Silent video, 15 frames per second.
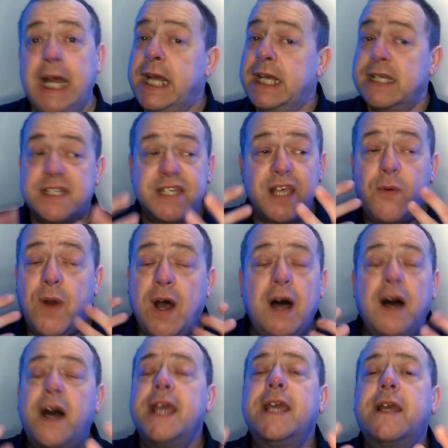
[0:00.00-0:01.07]
So
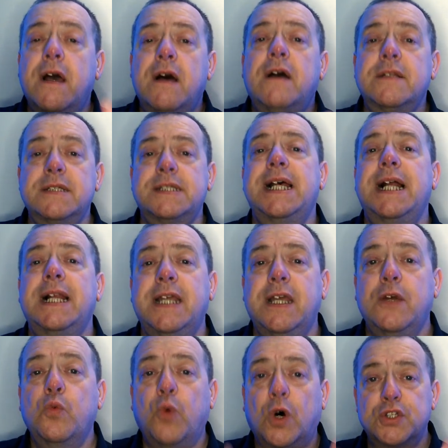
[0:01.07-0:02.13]
I can't tell you
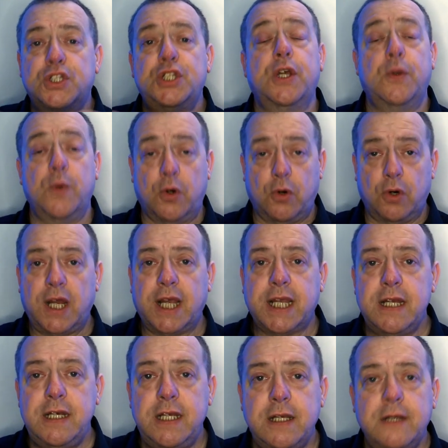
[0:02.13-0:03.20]
what to do. All I
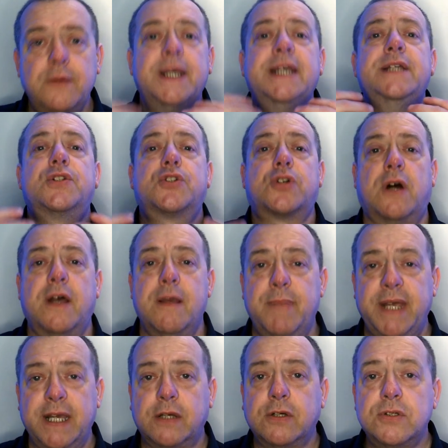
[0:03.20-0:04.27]
can do is try and be
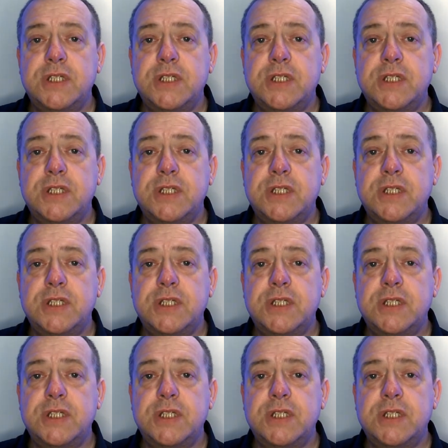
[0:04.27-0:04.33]
a good